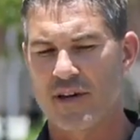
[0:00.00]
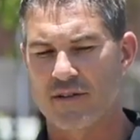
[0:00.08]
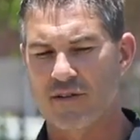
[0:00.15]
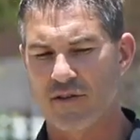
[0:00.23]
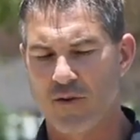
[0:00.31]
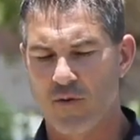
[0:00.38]

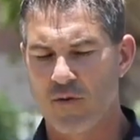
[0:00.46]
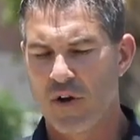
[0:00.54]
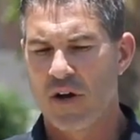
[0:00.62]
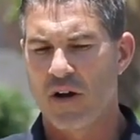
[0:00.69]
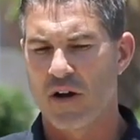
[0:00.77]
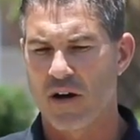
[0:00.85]
And so
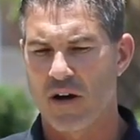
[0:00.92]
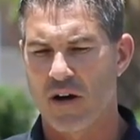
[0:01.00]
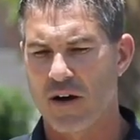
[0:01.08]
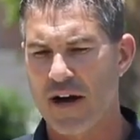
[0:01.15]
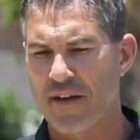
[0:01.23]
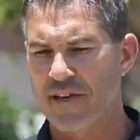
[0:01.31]

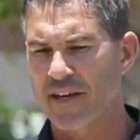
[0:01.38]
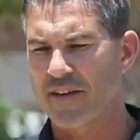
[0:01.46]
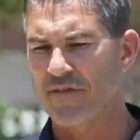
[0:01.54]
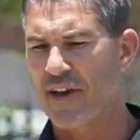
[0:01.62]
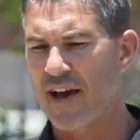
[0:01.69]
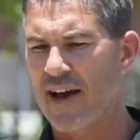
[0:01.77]
I
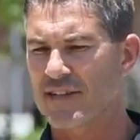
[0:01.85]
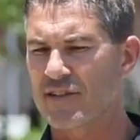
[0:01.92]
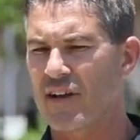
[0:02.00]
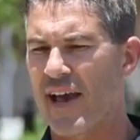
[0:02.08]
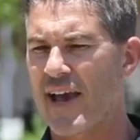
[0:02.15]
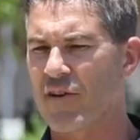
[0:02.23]
think if
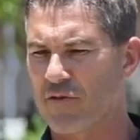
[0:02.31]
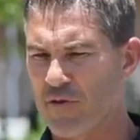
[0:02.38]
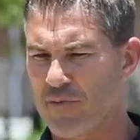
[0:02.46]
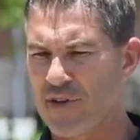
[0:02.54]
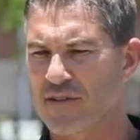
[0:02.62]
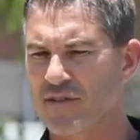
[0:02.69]
guys handle
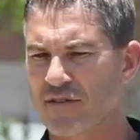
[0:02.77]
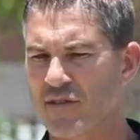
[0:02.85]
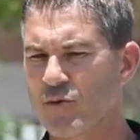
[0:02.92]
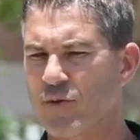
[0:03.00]
their business,